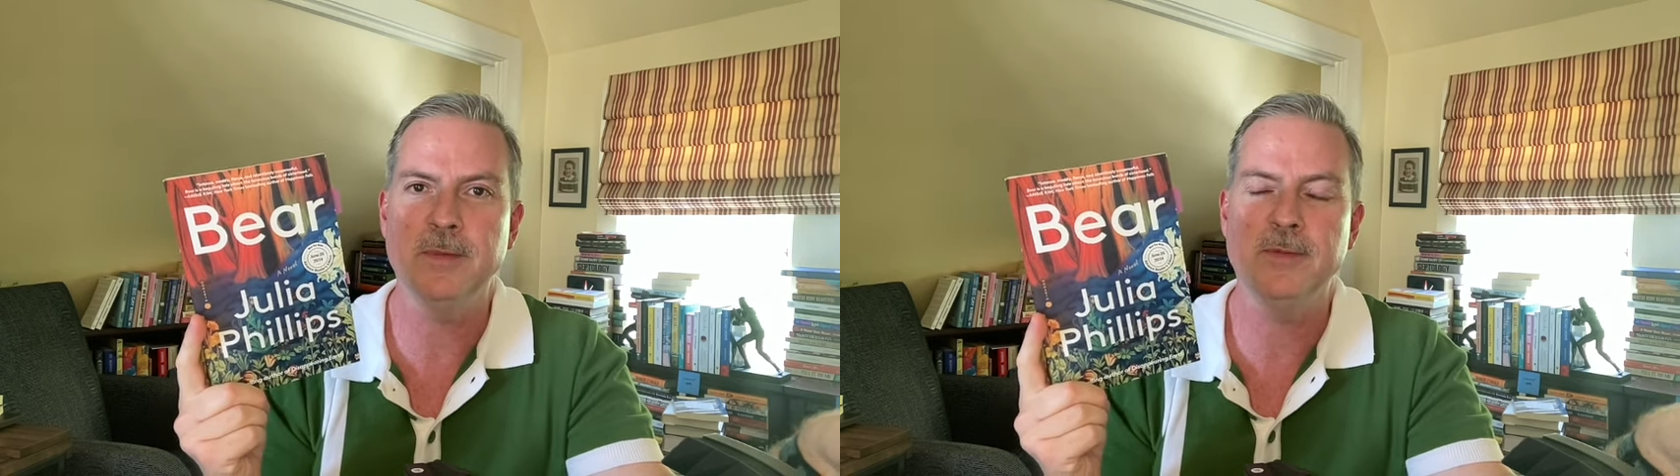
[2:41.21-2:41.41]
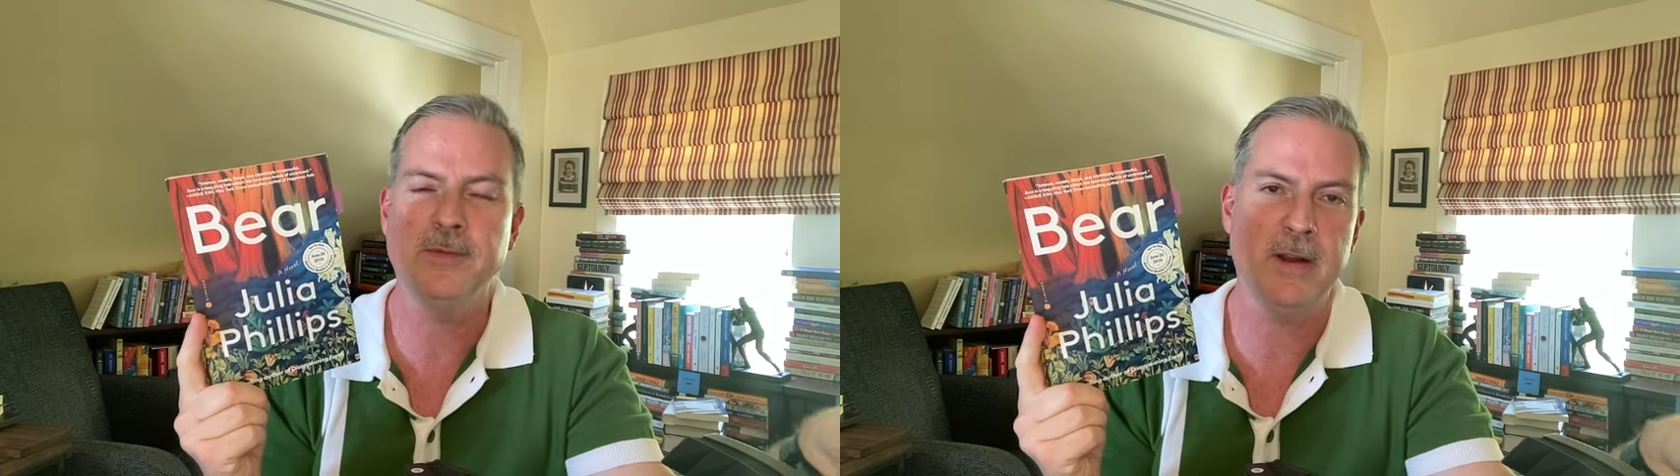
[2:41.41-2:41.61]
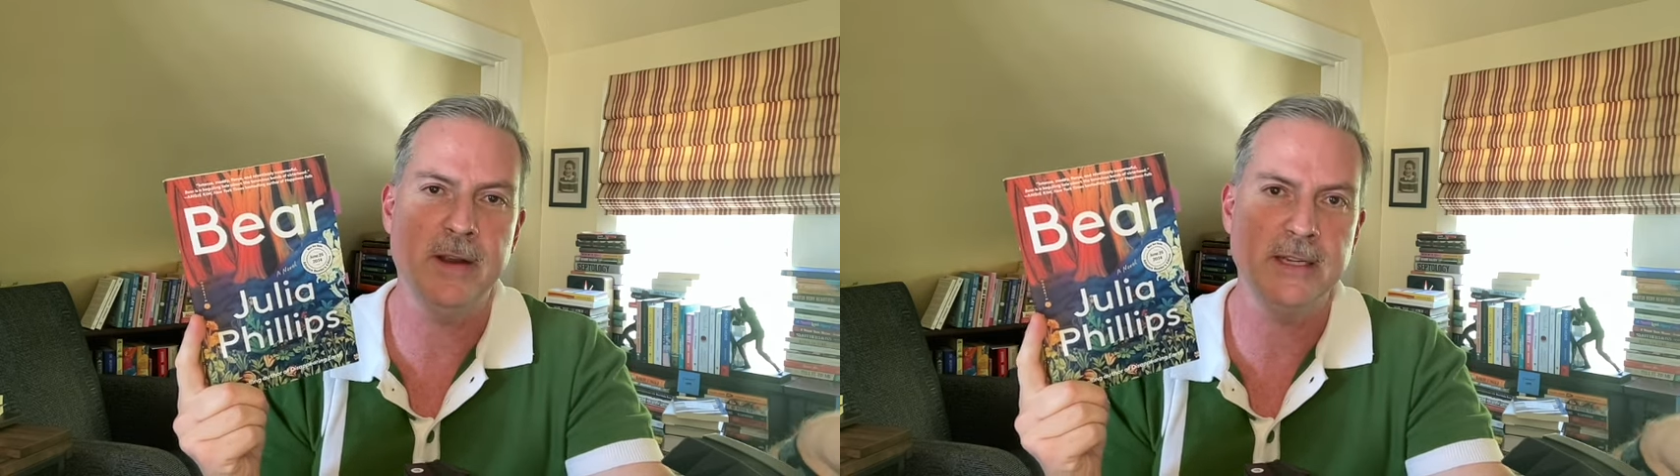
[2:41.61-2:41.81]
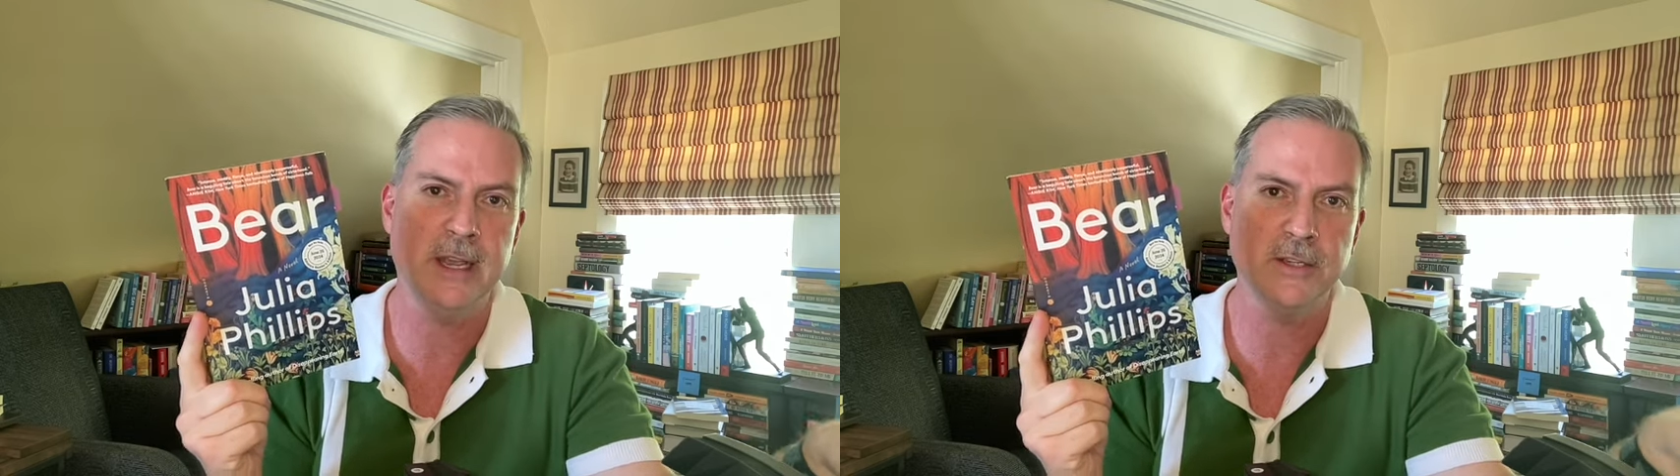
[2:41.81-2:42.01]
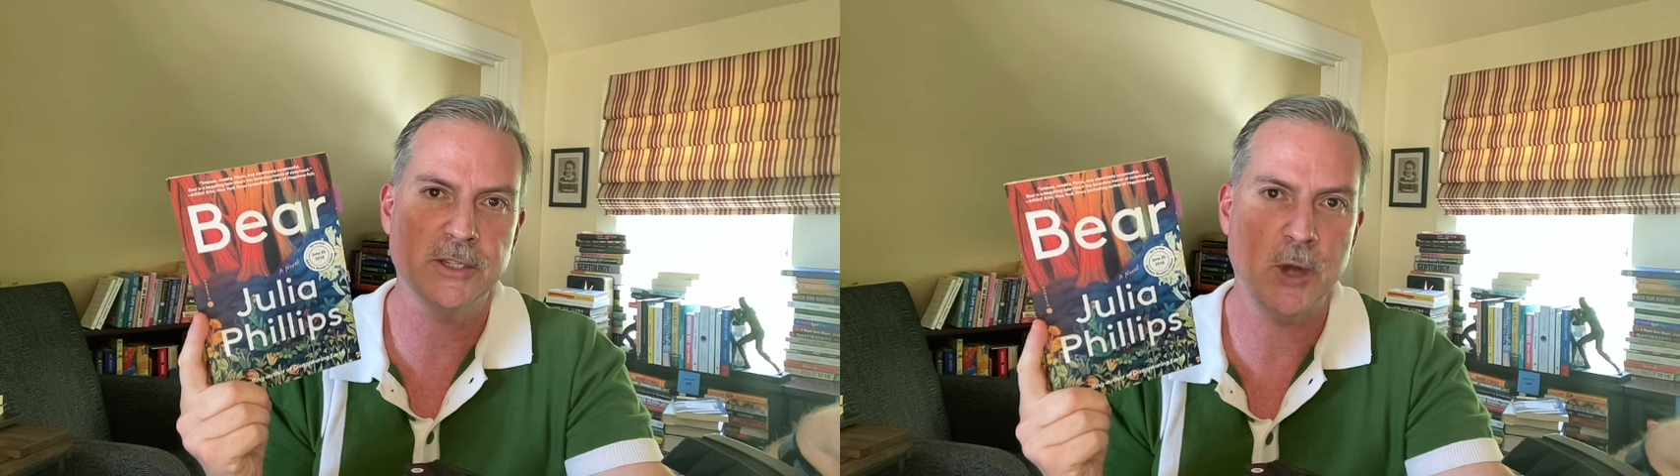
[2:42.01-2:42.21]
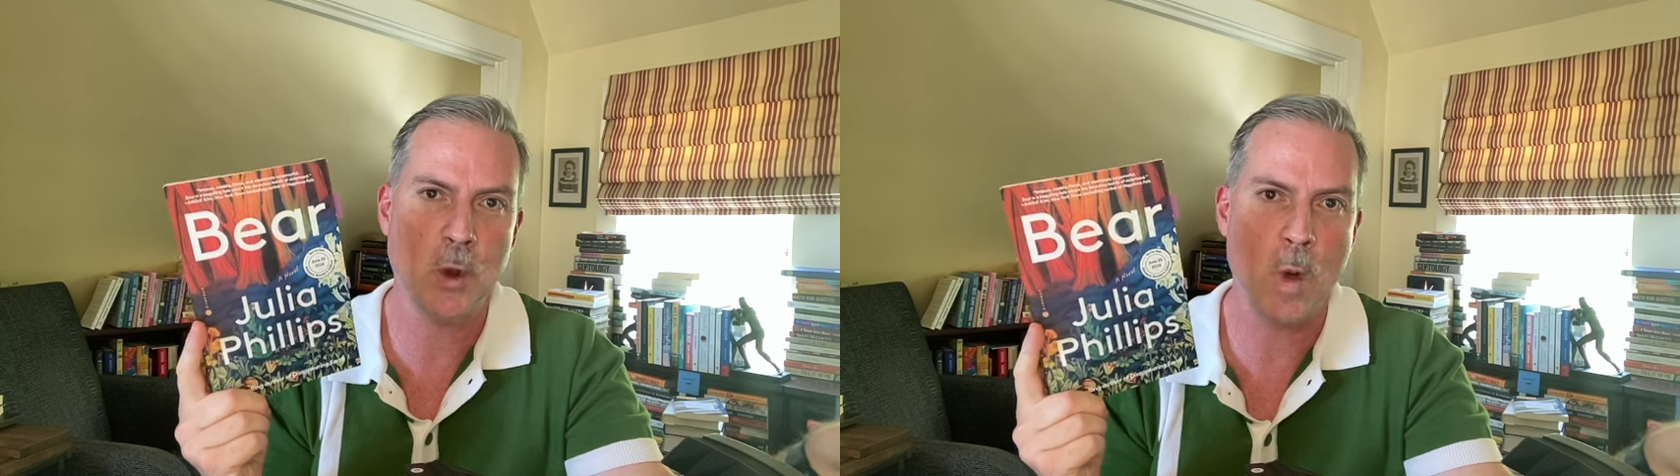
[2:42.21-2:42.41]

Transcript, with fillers: fairy tale Snow